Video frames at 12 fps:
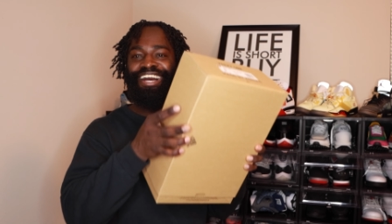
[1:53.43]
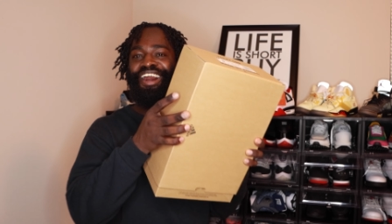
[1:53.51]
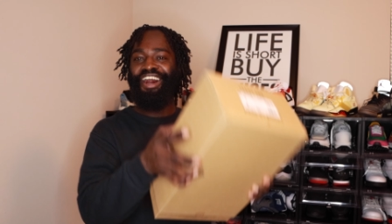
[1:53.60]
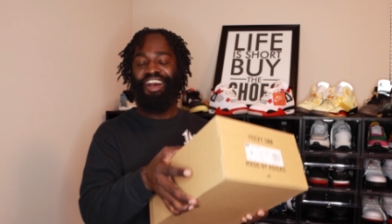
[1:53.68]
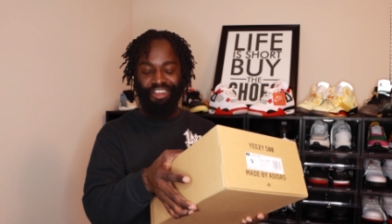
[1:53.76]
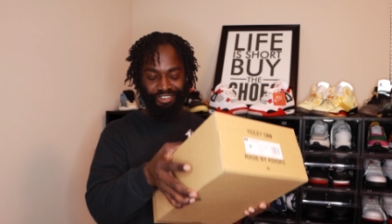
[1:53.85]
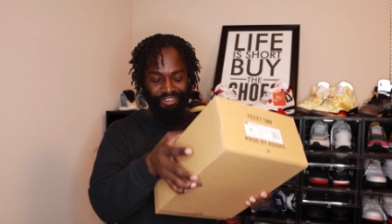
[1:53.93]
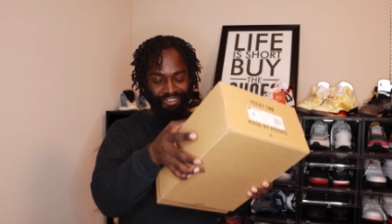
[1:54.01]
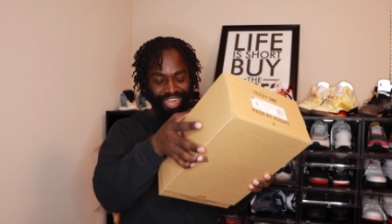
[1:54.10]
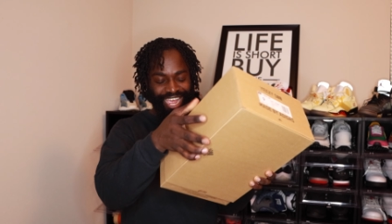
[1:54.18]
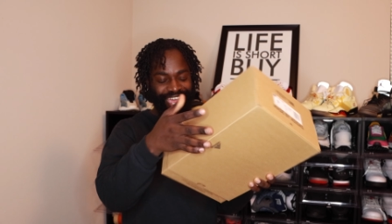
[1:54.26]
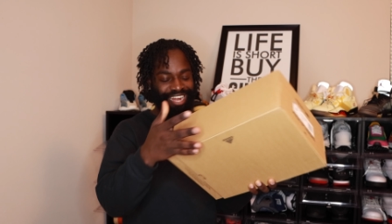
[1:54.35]
All
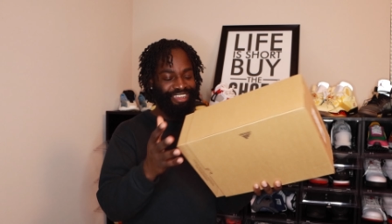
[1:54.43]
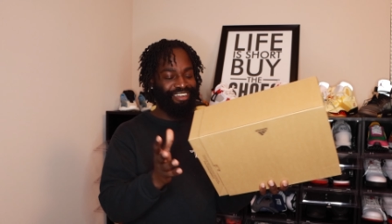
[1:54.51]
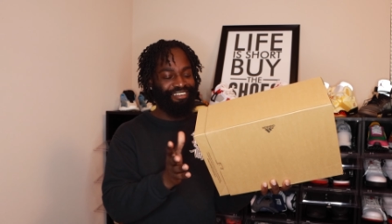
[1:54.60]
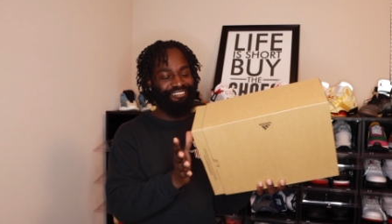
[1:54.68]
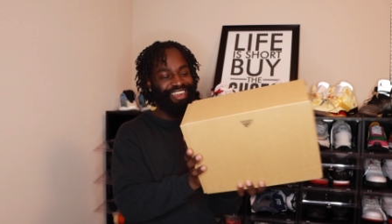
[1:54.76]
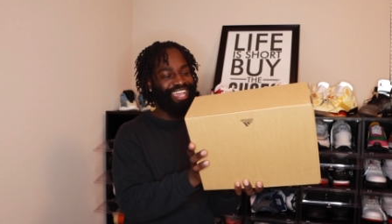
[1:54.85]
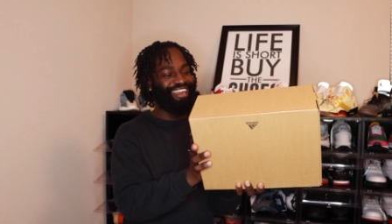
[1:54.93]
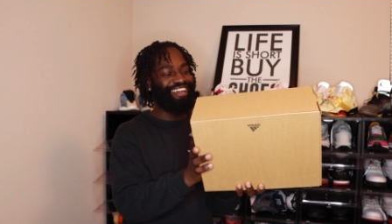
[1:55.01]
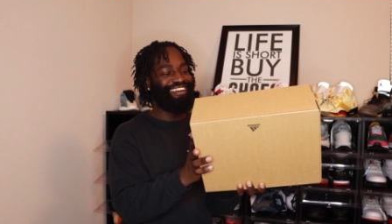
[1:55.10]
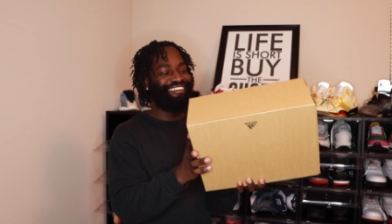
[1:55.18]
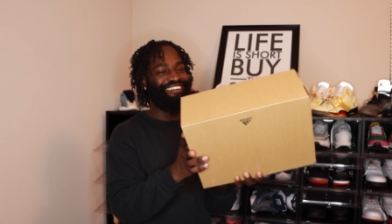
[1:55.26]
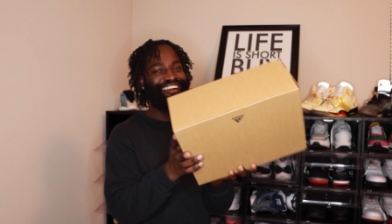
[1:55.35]
right, all right,
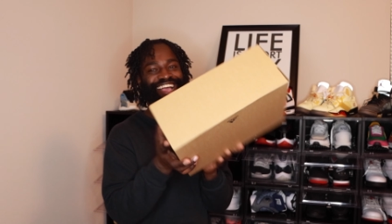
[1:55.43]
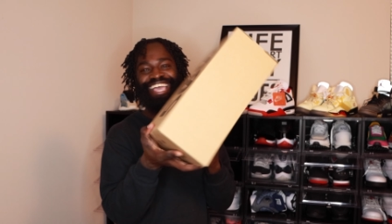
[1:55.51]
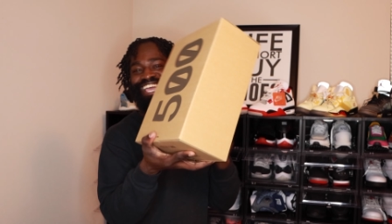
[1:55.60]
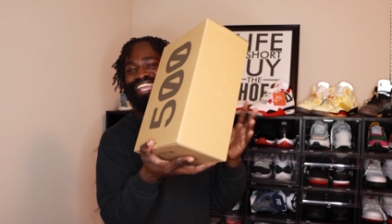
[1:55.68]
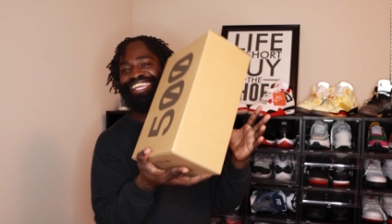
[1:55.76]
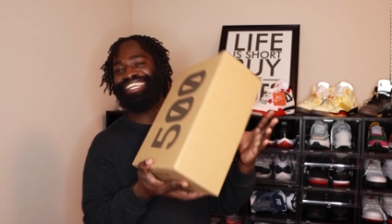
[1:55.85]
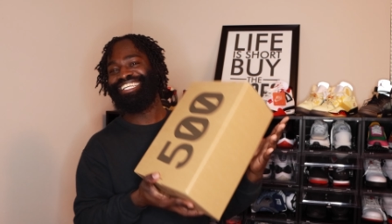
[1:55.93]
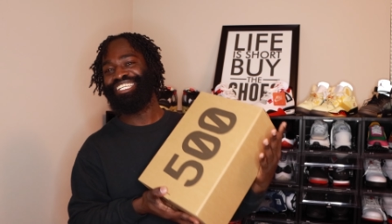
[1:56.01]
all right.